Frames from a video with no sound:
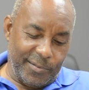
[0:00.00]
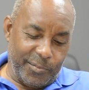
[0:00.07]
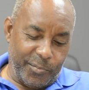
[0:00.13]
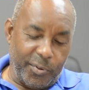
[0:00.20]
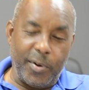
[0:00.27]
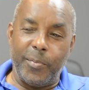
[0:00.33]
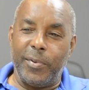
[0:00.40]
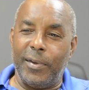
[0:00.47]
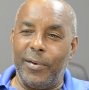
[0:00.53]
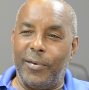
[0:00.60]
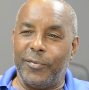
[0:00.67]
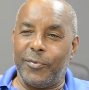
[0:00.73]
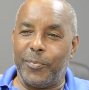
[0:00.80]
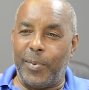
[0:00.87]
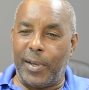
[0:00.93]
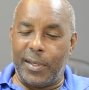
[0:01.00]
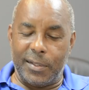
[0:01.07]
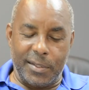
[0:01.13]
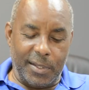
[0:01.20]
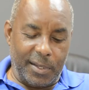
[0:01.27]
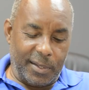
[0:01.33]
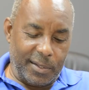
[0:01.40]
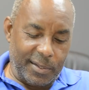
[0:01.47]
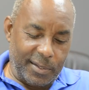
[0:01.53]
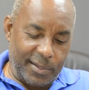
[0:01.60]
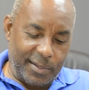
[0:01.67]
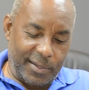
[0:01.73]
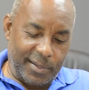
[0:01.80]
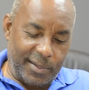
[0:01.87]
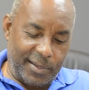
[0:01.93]
Premier of Pakistan,
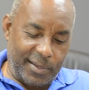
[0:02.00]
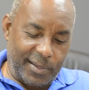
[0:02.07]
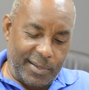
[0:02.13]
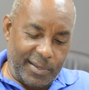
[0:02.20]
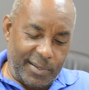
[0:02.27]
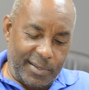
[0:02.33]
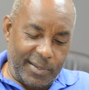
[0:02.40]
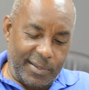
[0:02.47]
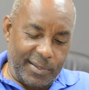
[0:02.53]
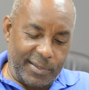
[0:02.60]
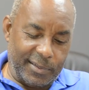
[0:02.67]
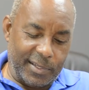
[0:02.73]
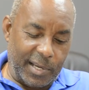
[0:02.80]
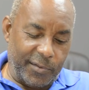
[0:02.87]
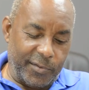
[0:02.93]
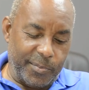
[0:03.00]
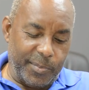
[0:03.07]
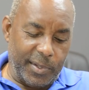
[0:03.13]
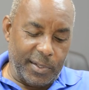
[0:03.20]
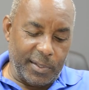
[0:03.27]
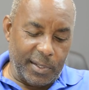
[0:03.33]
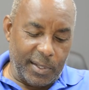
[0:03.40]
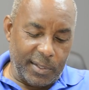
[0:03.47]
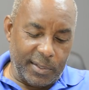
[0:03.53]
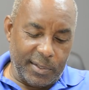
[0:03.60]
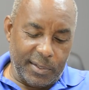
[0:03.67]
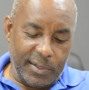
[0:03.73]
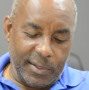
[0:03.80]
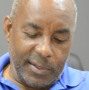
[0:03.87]
Javed Miandad.